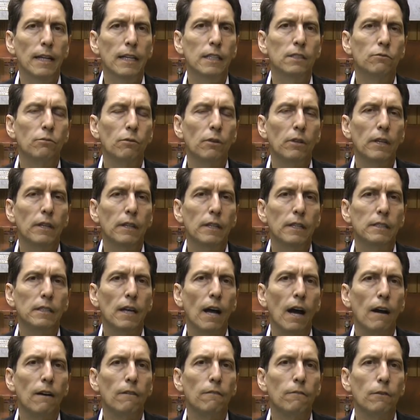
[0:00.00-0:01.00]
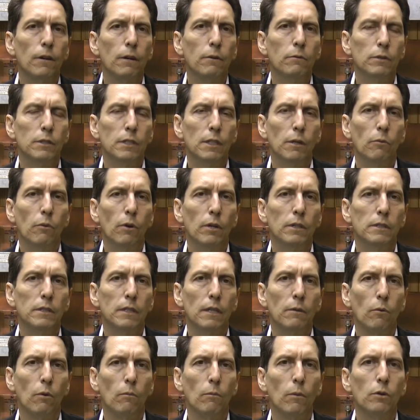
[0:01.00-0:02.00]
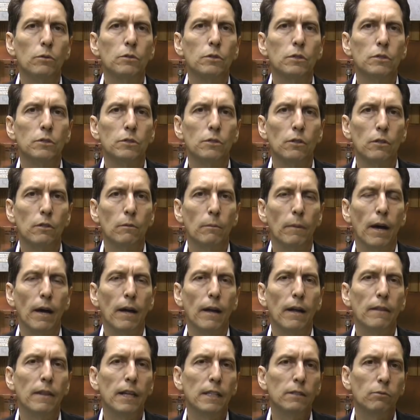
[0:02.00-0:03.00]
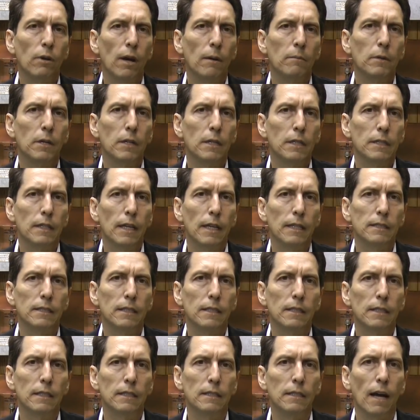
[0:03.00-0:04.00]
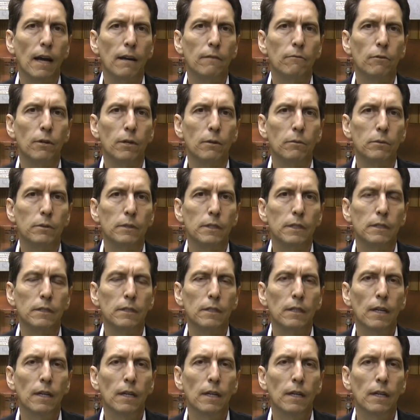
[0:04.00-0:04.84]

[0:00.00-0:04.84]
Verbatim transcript: It's really these higher frequency ones that we're most concerned about, and that's why I'm going to test at these high frequencies.